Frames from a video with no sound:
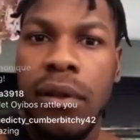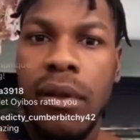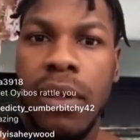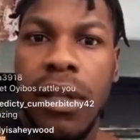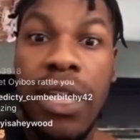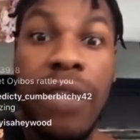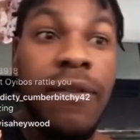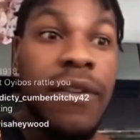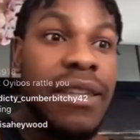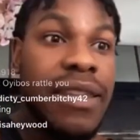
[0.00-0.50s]

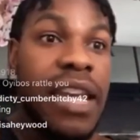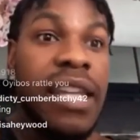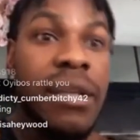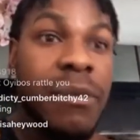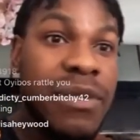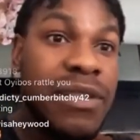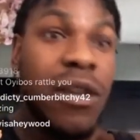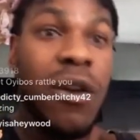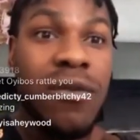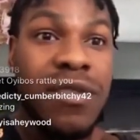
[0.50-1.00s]
even they
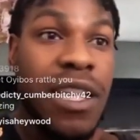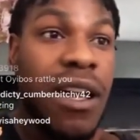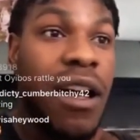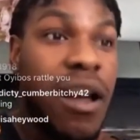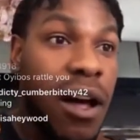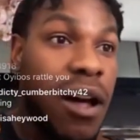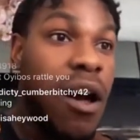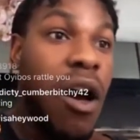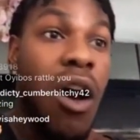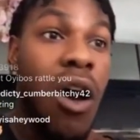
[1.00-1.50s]
themselves that
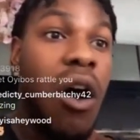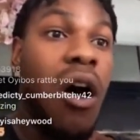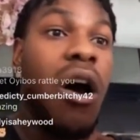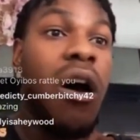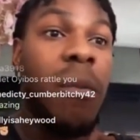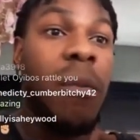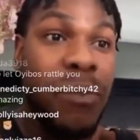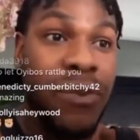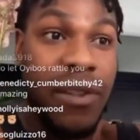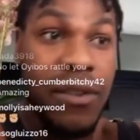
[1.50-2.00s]

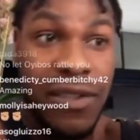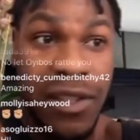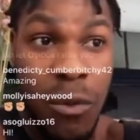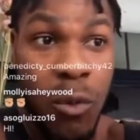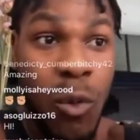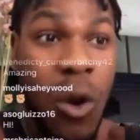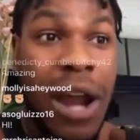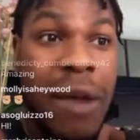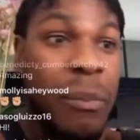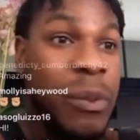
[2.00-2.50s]
are some
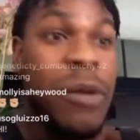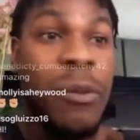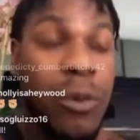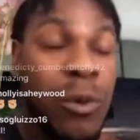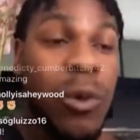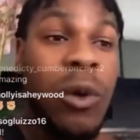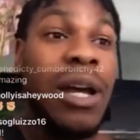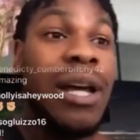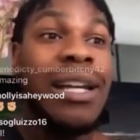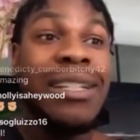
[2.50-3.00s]
white
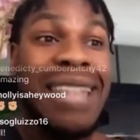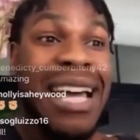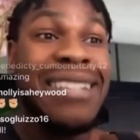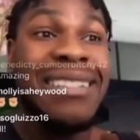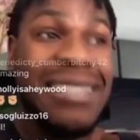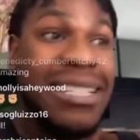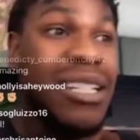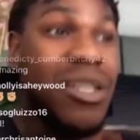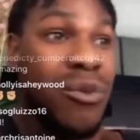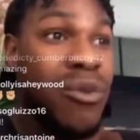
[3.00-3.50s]
people that
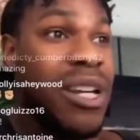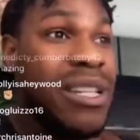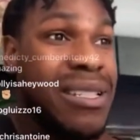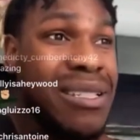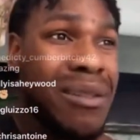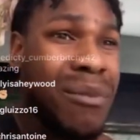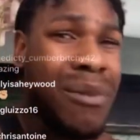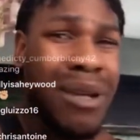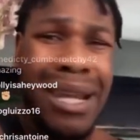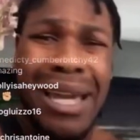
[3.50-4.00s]
see the
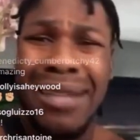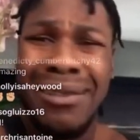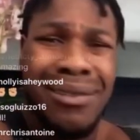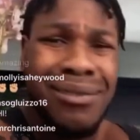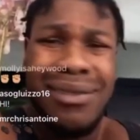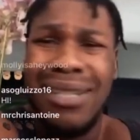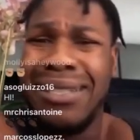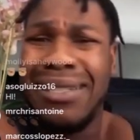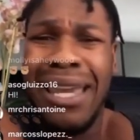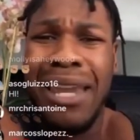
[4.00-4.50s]
racism are like,
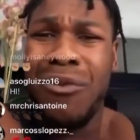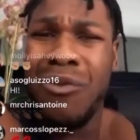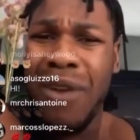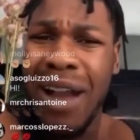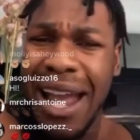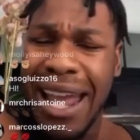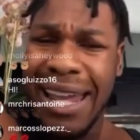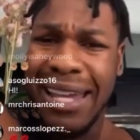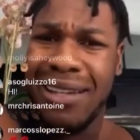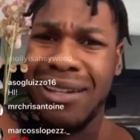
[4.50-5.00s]
this ain't
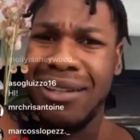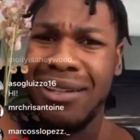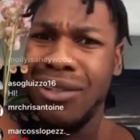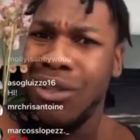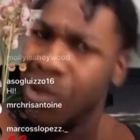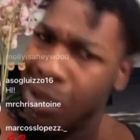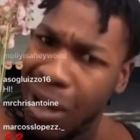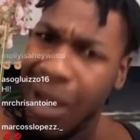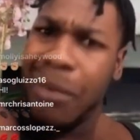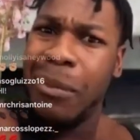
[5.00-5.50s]
right. You
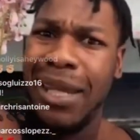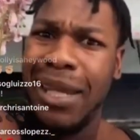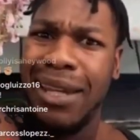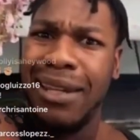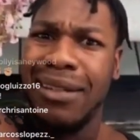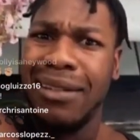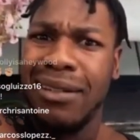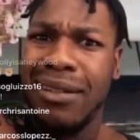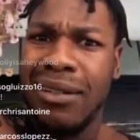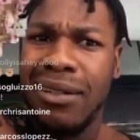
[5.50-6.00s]
know what I
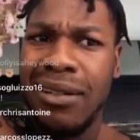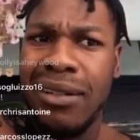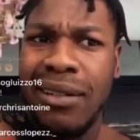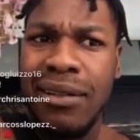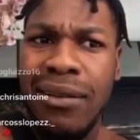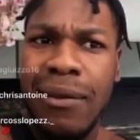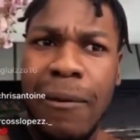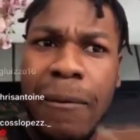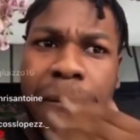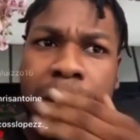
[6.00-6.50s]
mean?
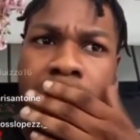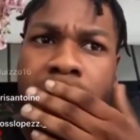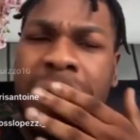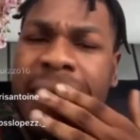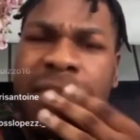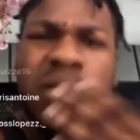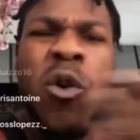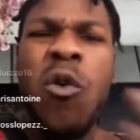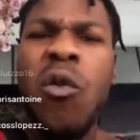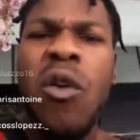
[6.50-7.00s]
It's
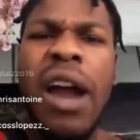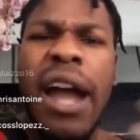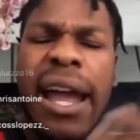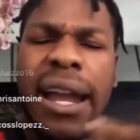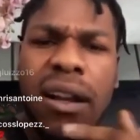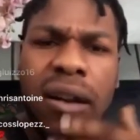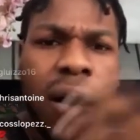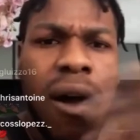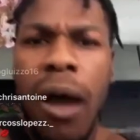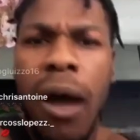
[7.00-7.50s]
all right.
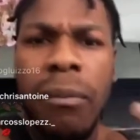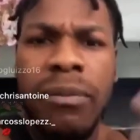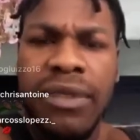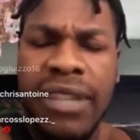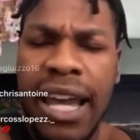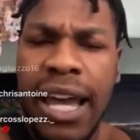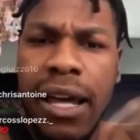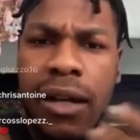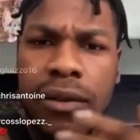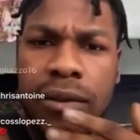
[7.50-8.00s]
Calm
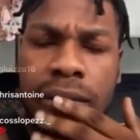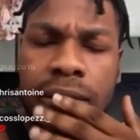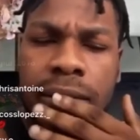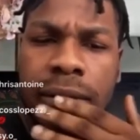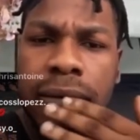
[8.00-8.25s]
down.